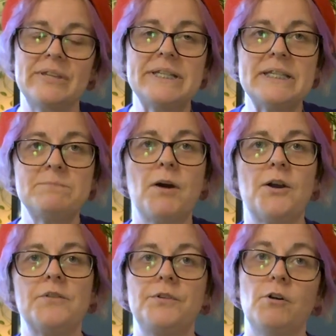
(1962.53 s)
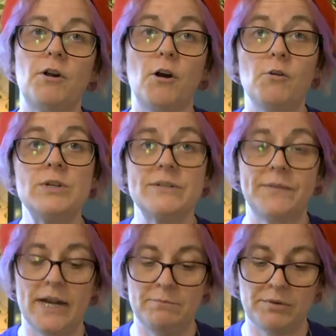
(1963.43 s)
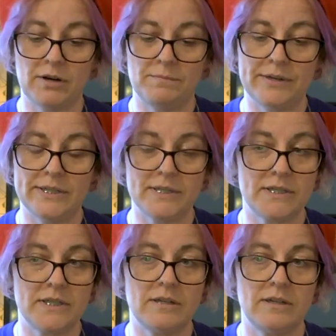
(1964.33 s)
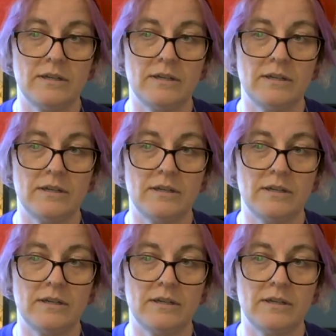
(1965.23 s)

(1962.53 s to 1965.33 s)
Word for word: this is part of your own divine purpose.